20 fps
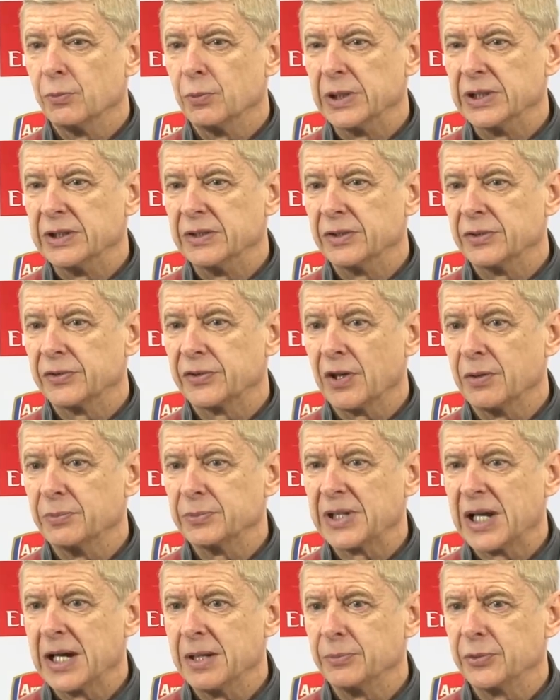when
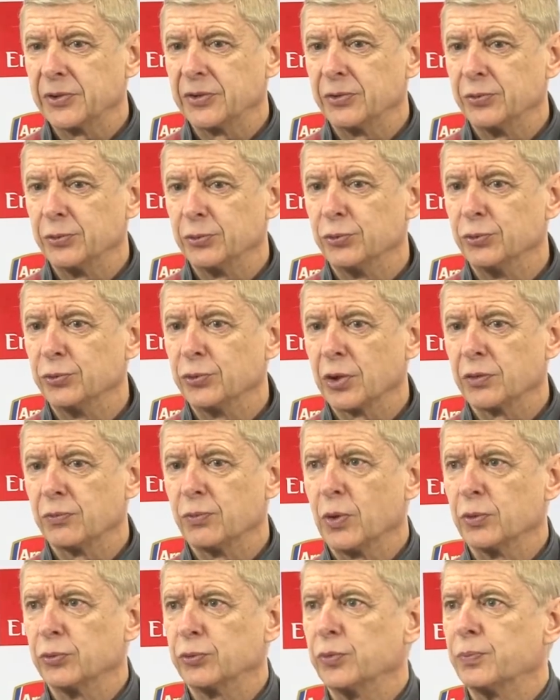sometimes you do not
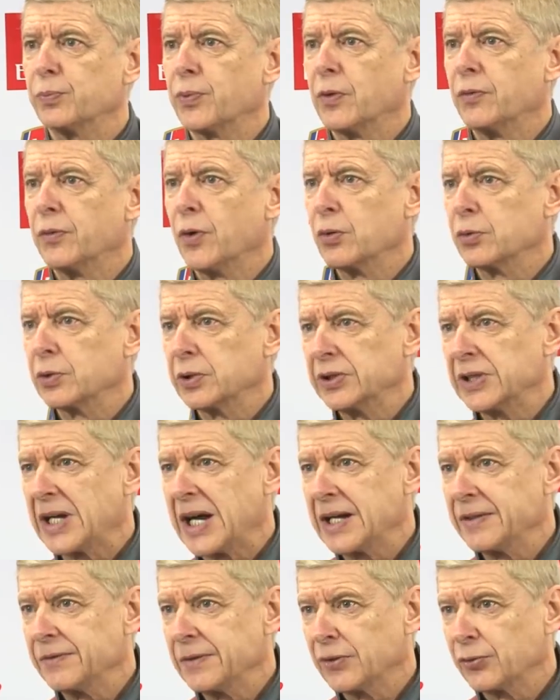want to provoke a
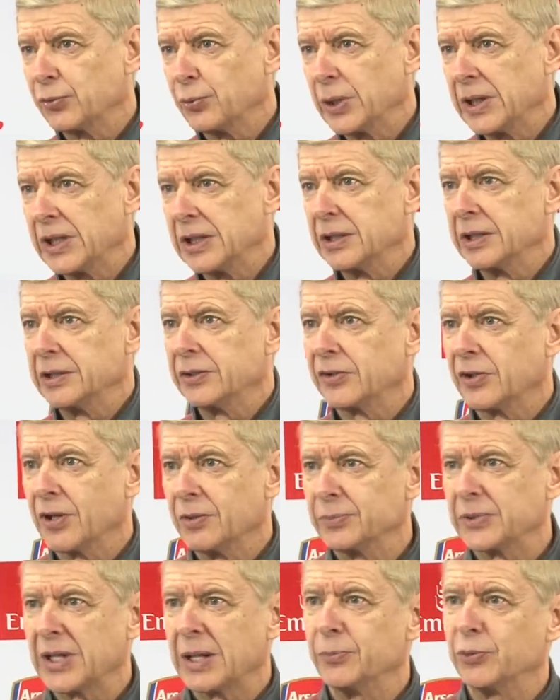dive as well, and
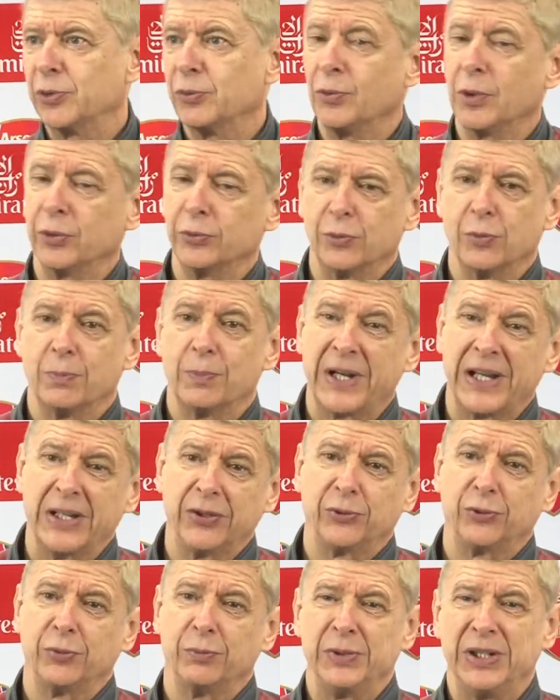sometimes you want your
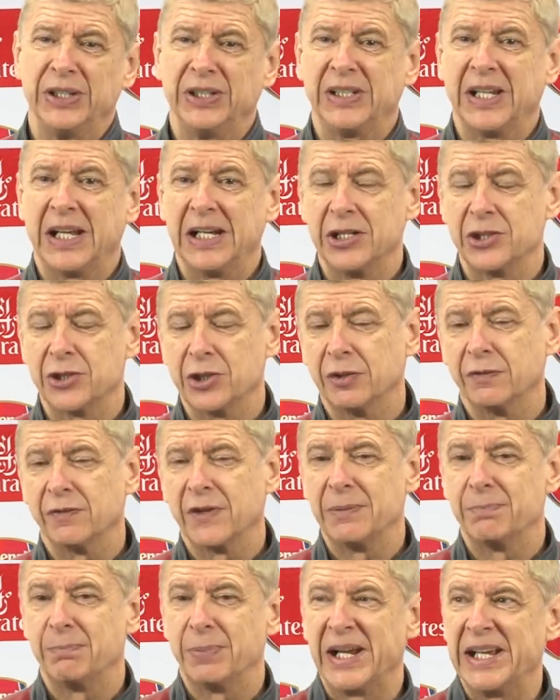players to be intelligent,
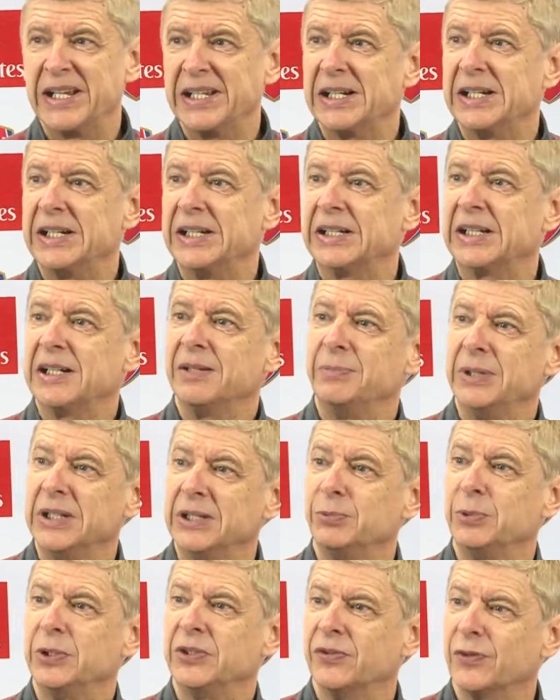they play a little
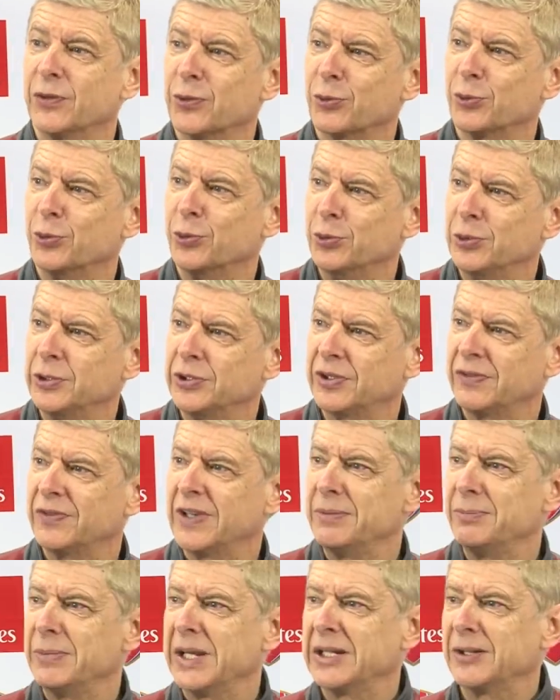bit with the rules,
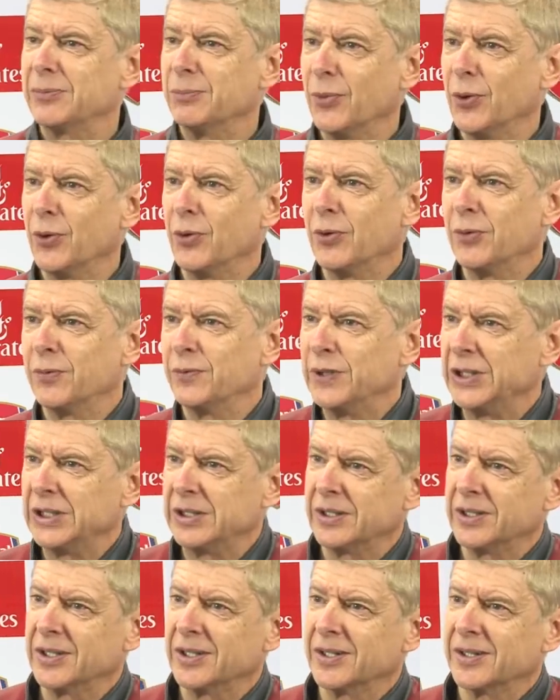they make more of
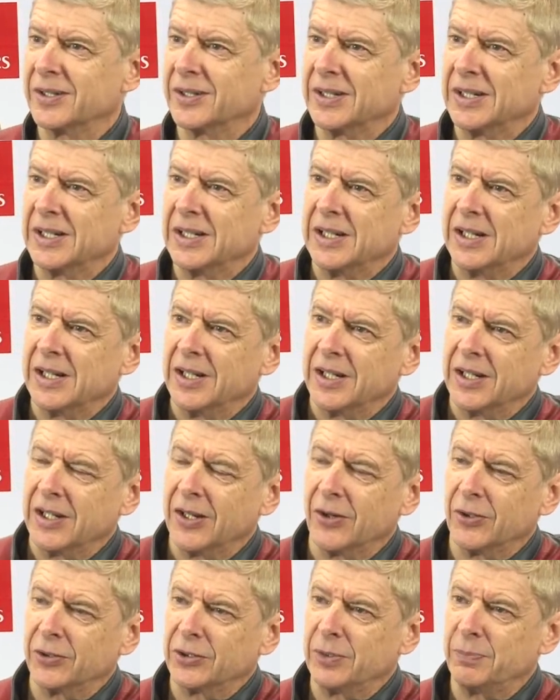it
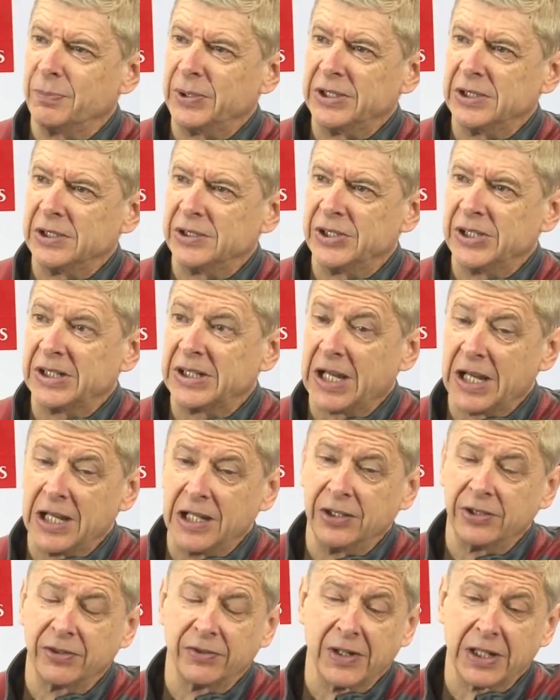on the penalty
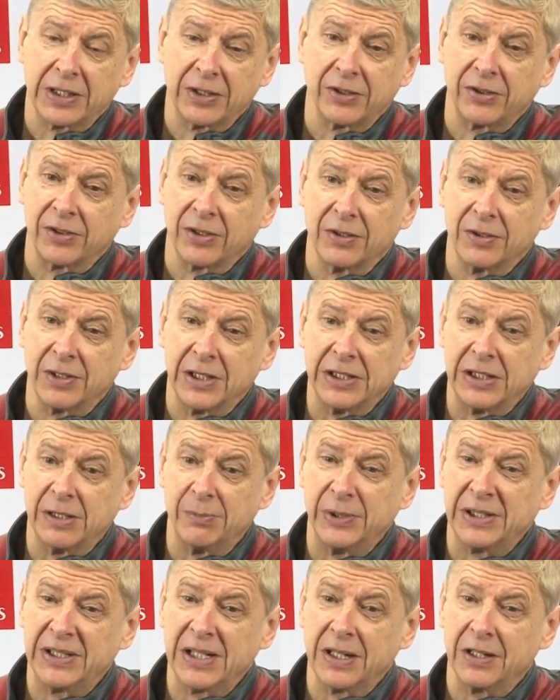case. That's a
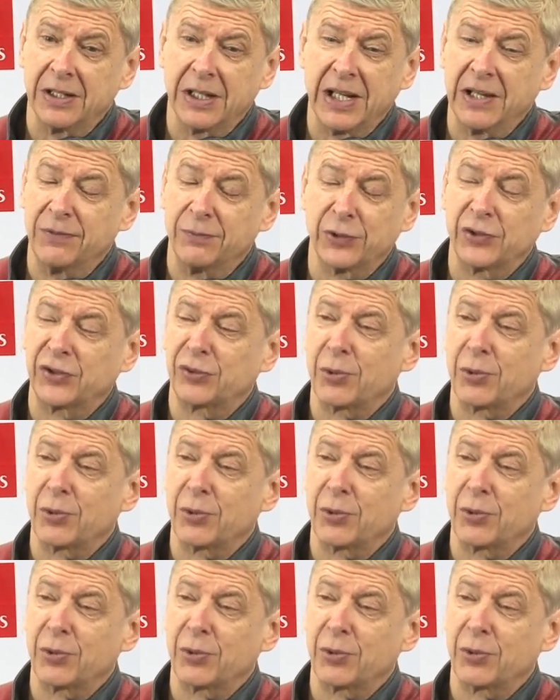little bit, every